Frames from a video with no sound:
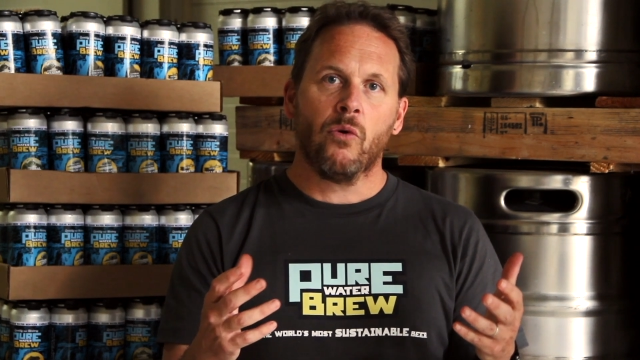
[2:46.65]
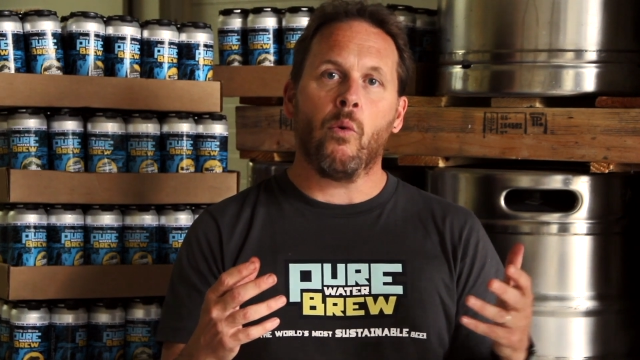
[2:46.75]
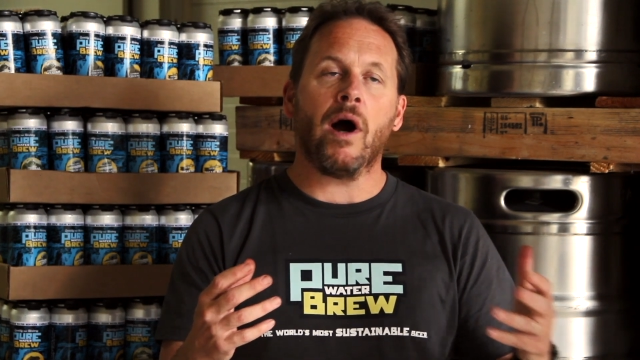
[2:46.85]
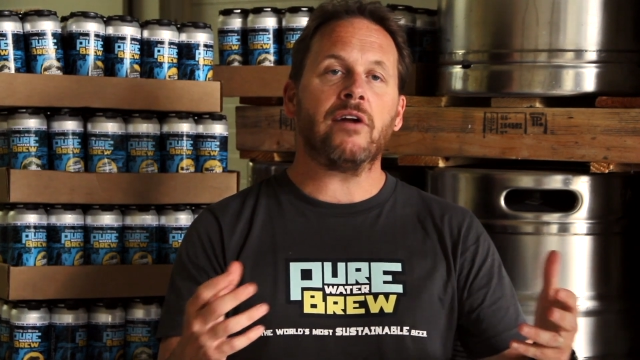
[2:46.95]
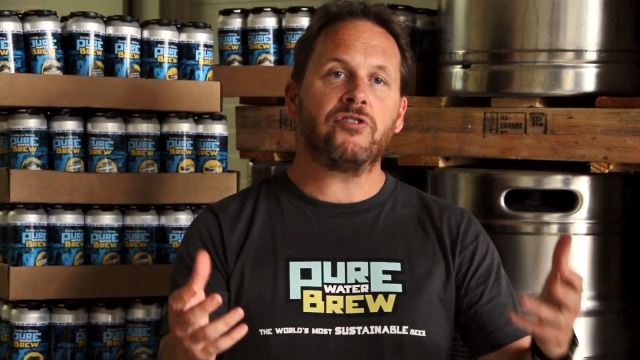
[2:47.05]

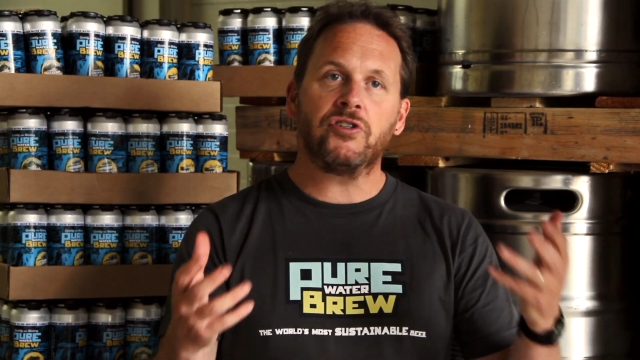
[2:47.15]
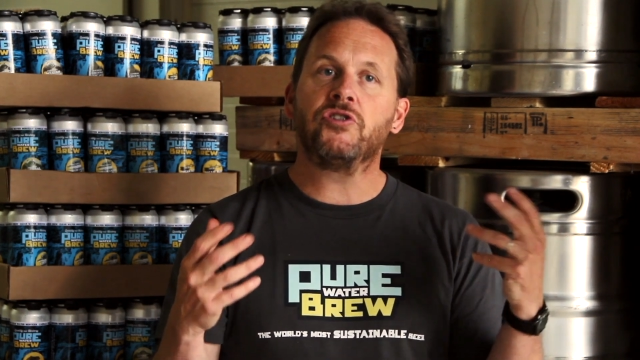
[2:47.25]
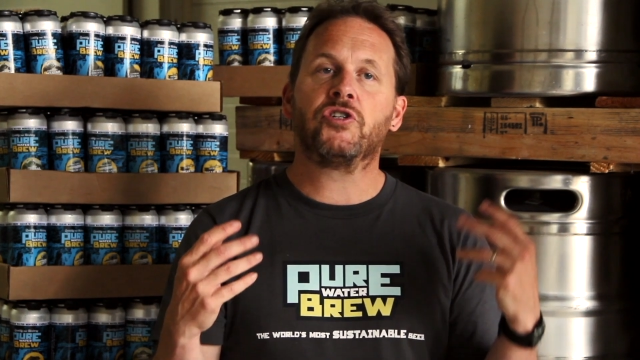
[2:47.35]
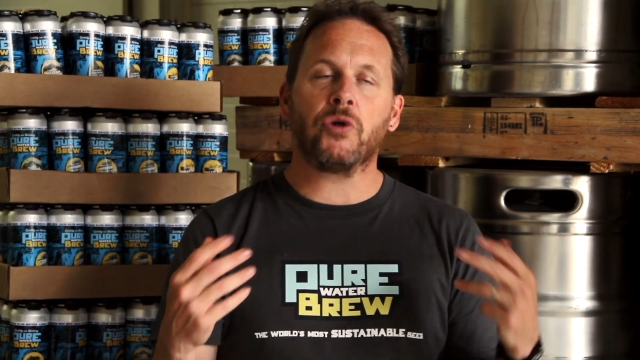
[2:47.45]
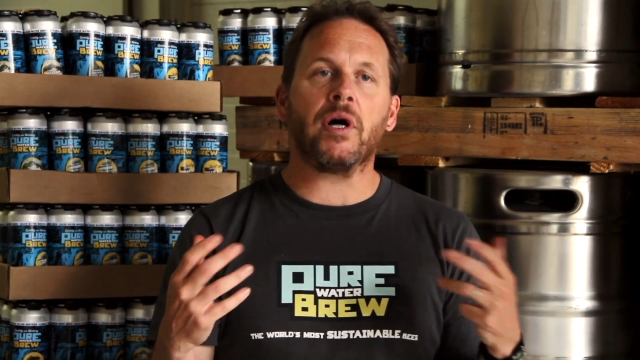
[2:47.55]
Why don't you
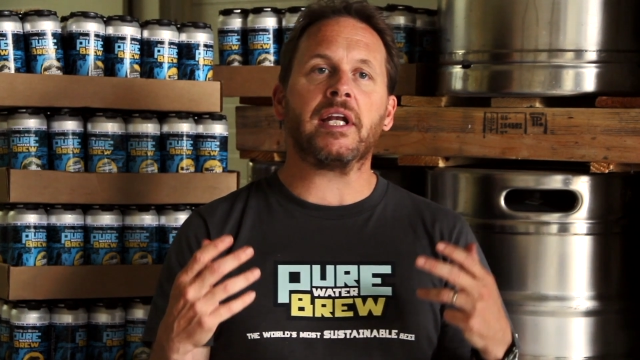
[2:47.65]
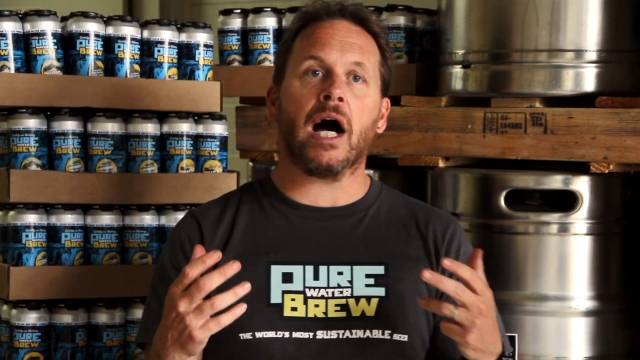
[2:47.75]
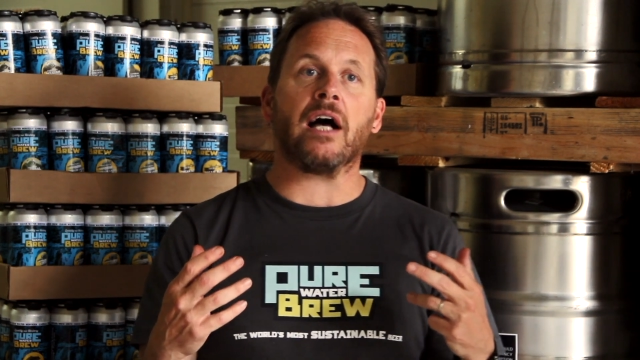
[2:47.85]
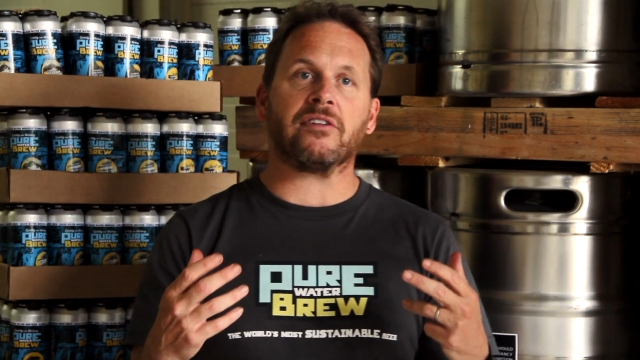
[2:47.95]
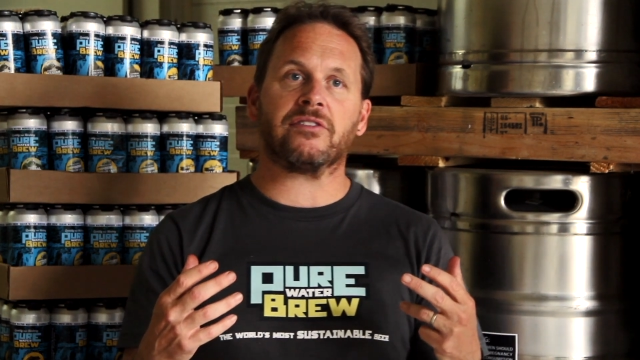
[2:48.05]
join
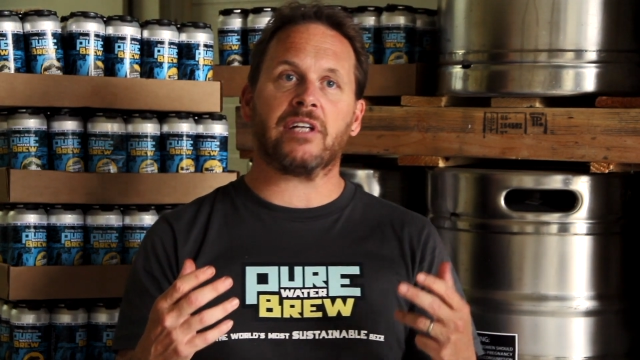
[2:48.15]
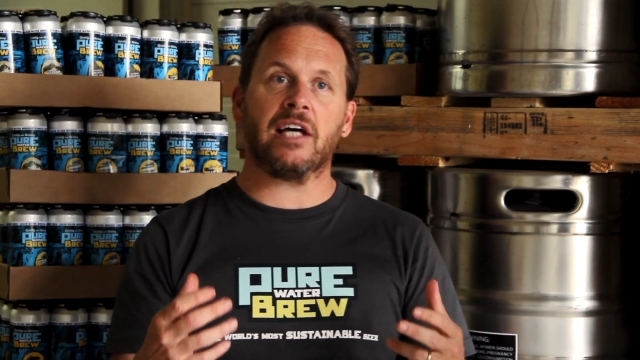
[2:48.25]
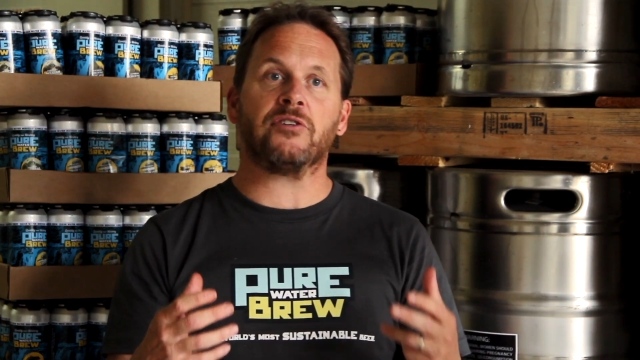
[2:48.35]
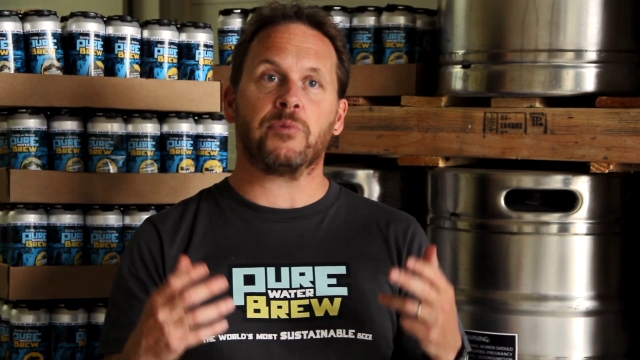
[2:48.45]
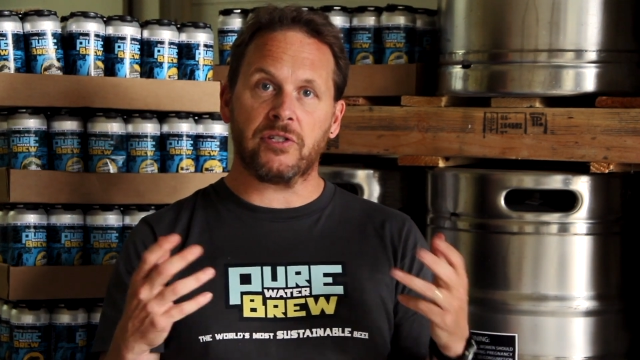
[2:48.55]
us
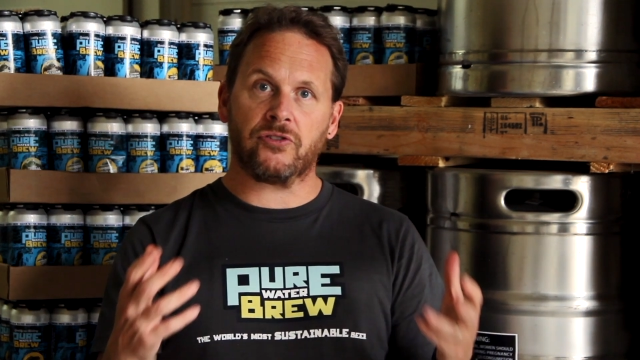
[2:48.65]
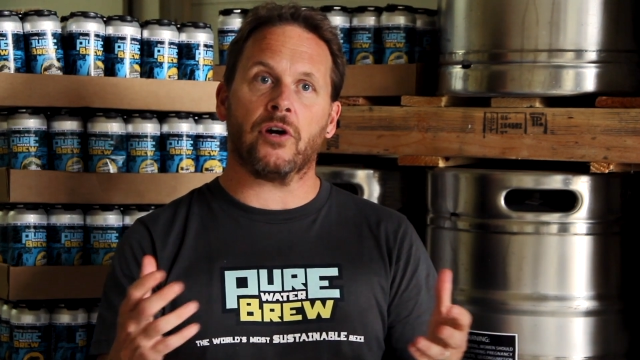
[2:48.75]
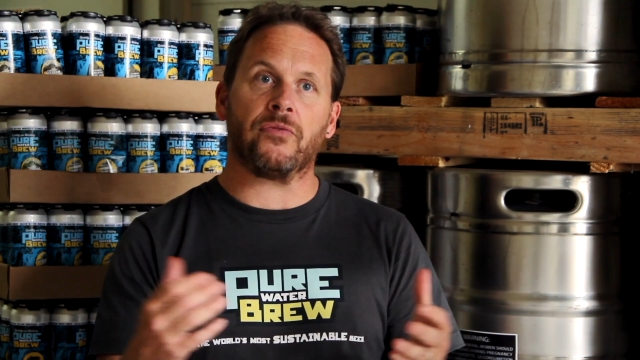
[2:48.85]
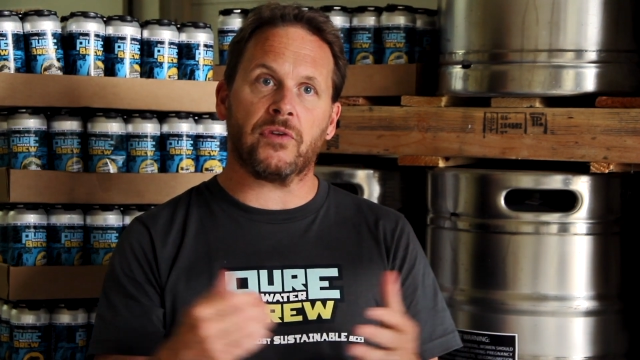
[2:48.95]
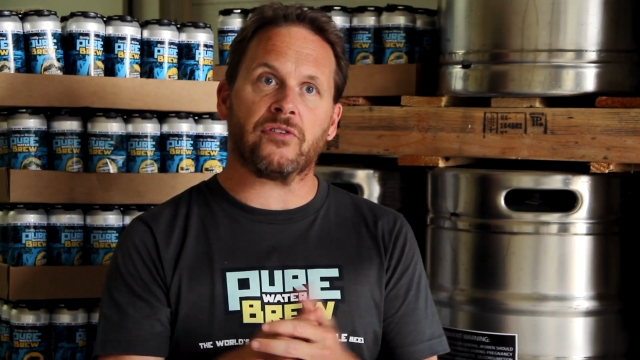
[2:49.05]
as we
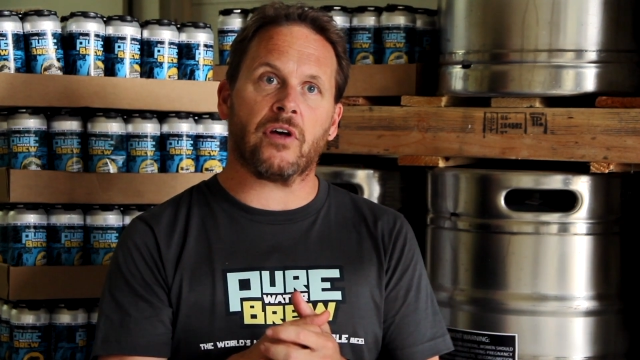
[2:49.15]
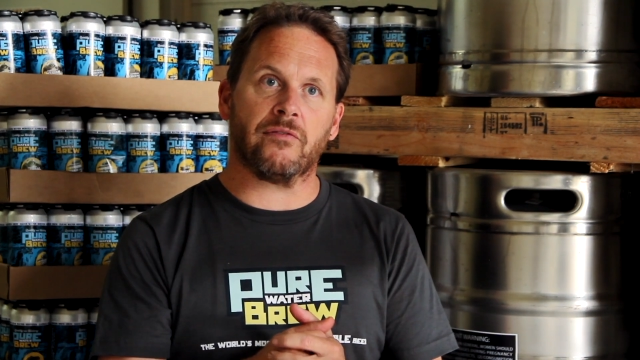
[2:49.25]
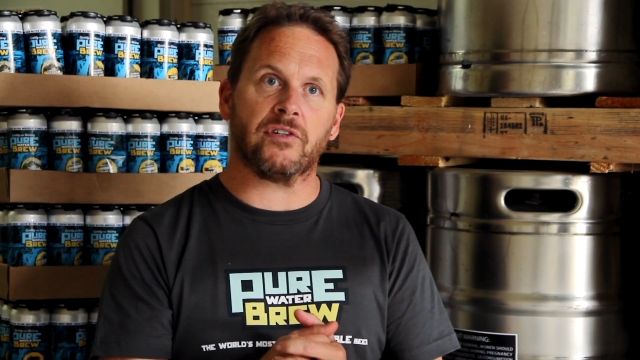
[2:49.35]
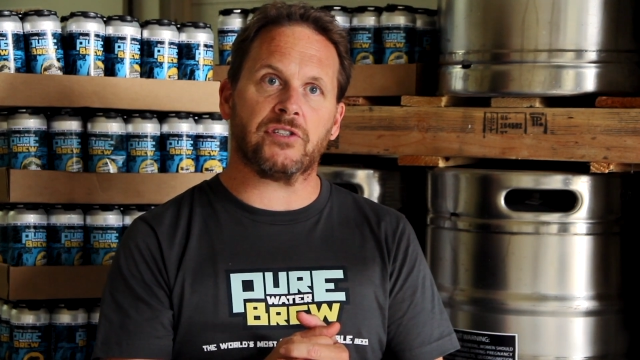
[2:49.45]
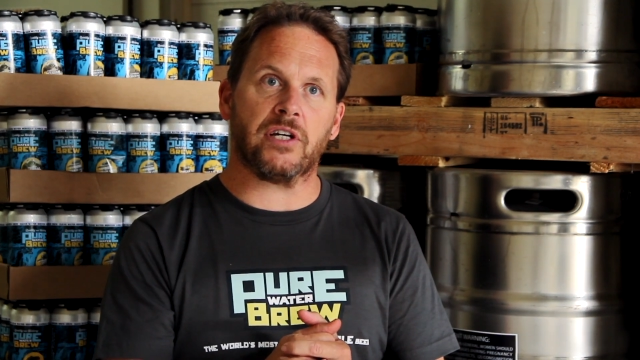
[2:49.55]
start this
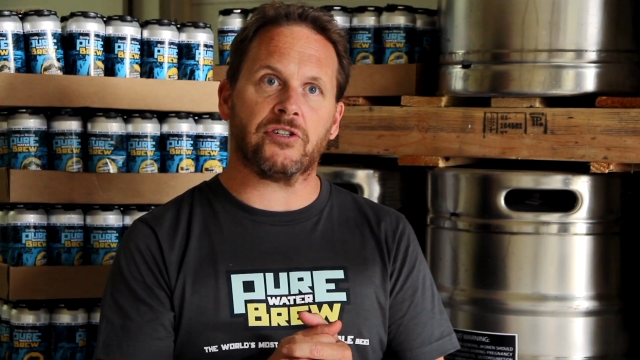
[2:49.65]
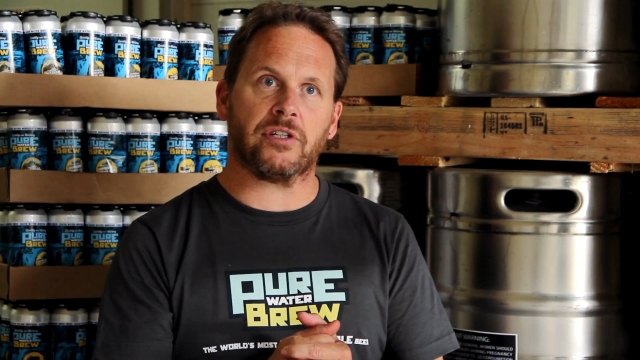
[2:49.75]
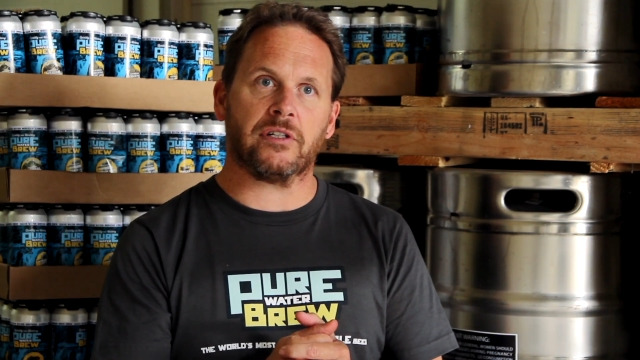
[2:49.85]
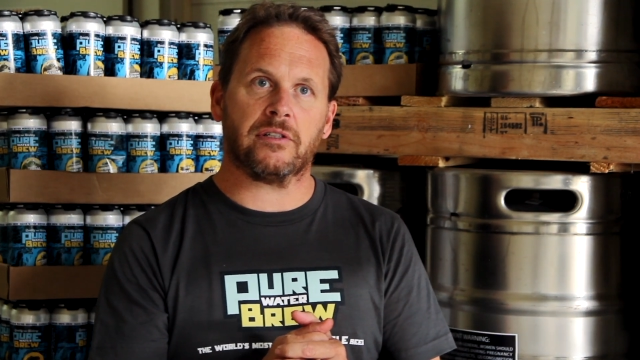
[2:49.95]
conversation?